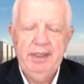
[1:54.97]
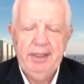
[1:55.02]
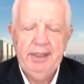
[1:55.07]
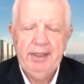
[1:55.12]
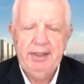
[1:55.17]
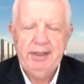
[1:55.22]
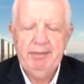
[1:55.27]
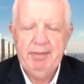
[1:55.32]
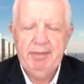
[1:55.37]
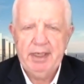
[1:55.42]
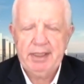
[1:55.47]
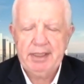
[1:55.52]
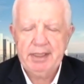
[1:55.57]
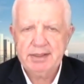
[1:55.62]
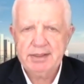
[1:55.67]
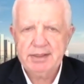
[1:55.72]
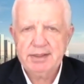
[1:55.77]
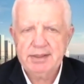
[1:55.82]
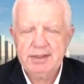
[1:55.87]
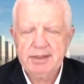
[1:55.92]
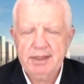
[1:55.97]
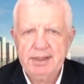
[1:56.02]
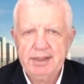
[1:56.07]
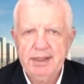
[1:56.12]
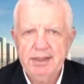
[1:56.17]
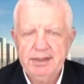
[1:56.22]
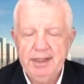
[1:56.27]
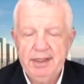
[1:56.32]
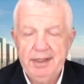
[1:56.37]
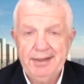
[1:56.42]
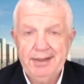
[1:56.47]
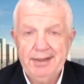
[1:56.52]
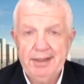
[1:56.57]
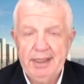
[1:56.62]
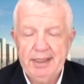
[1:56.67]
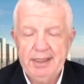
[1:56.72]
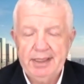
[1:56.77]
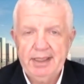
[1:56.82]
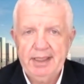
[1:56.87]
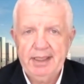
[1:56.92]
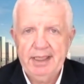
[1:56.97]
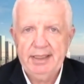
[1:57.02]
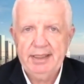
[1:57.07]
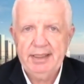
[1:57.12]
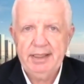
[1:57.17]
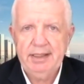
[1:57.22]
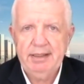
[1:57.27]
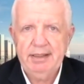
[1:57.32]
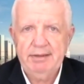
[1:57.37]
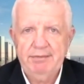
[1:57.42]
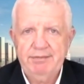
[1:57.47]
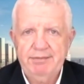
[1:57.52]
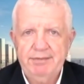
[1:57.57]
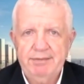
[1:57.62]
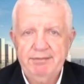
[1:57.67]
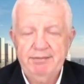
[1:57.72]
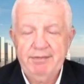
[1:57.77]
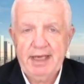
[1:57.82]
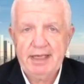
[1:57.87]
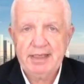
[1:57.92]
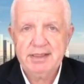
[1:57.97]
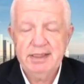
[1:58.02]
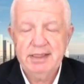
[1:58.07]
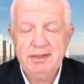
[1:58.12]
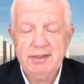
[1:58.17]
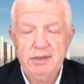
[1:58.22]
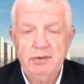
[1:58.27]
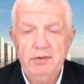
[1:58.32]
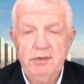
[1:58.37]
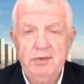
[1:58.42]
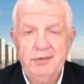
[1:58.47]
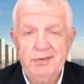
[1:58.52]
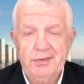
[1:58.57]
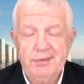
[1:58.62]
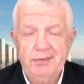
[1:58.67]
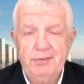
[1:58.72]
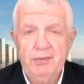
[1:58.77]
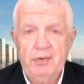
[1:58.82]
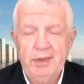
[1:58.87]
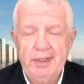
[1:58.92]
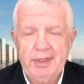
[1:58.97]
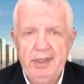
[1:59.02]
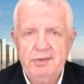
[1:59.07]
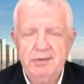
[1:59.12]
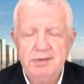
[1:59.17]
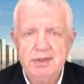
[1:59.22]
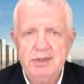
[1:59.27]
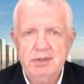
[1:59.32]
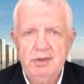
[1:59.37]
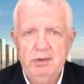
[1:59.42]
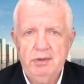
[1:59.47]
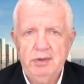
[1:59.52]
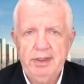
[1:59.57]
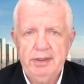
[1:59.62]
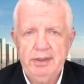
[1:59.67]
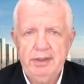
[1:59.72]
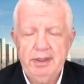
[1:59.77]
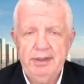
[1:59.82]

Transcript: The markets continue to like the idea of vaccines, although they're rolling out slowly.